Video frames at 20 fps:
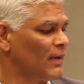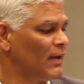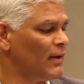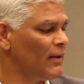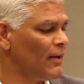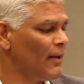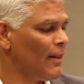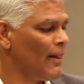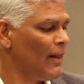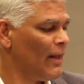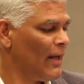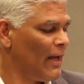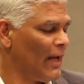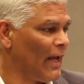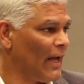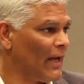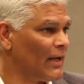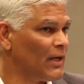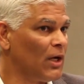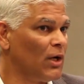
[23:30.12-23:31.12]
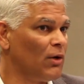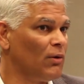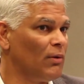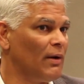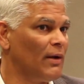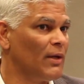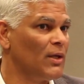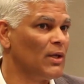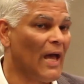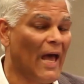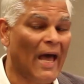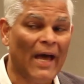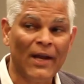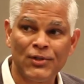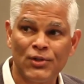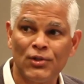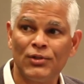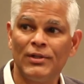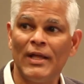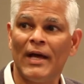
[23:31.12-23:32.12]
Okay? Now,
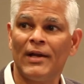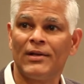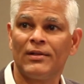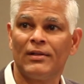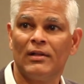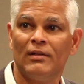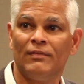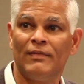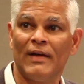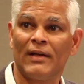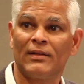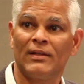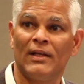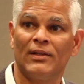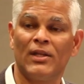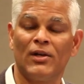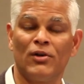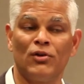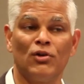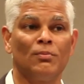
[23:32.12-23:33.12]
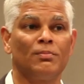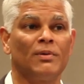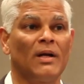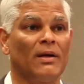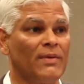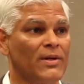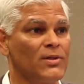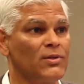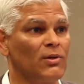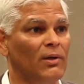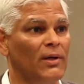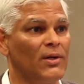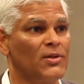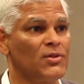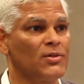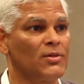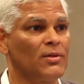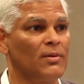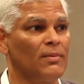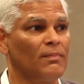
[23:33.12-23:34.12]
add to that the fact that there are no private
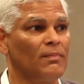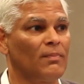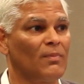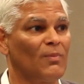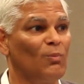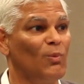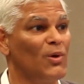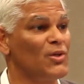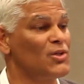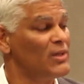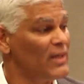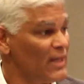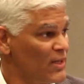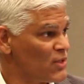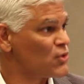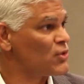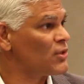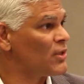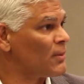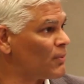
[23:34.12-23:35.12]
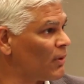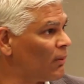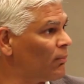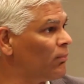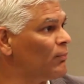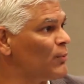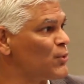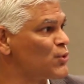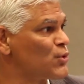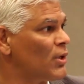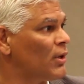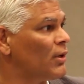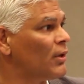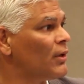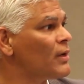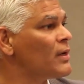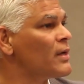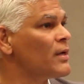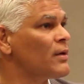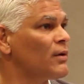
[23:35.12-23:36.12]
toilets, which leads to the problem we saw
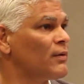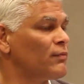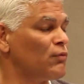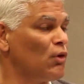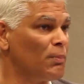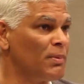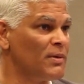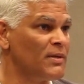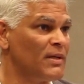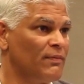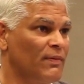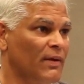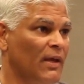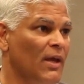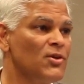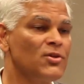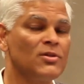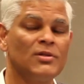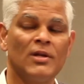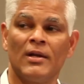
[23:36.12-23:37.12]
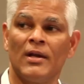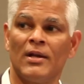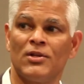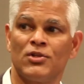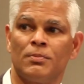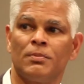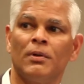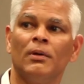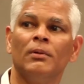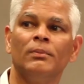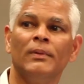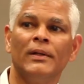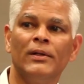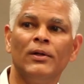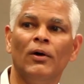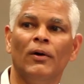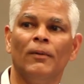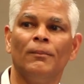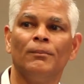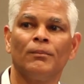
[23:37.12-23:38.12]
earlier of open defecation. And as you
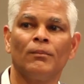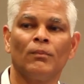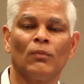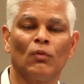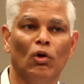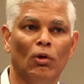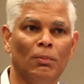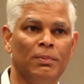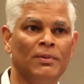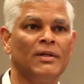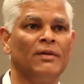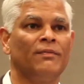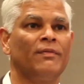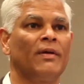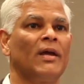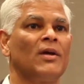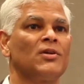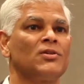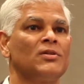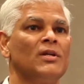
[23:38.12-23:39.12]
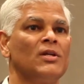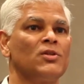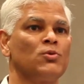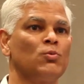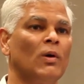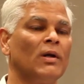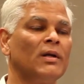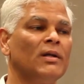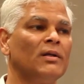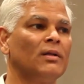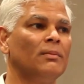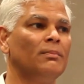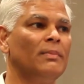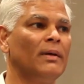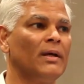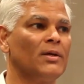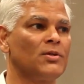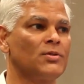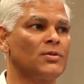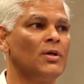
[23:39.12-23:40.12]
probably know, open defecation is one of the
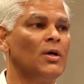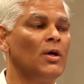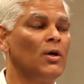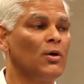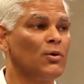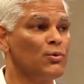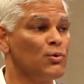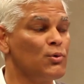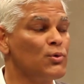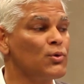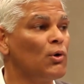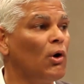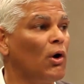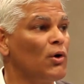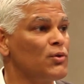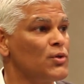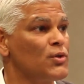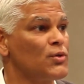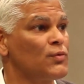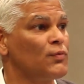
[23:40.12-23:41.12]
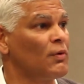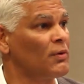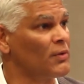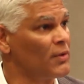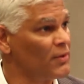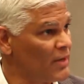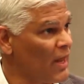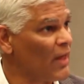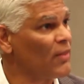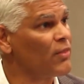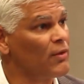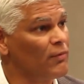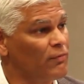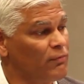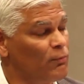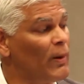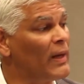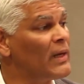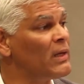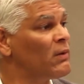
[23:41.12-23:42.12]
biggest root causes for the death
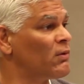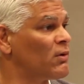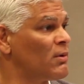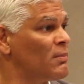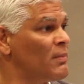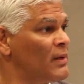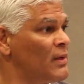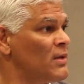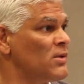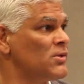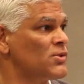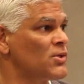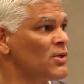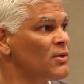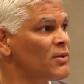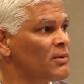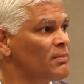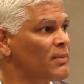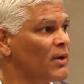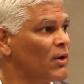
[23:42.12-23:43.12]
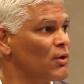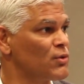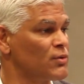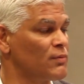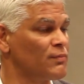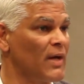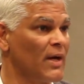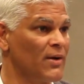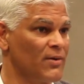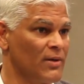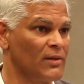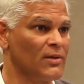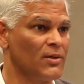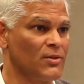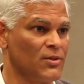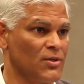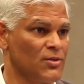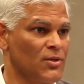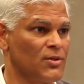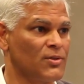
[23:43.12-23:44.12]
of well over 1 million children because of diarrheal
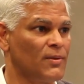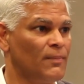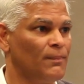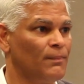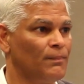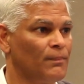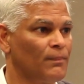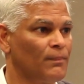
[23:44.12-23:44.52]
diseases.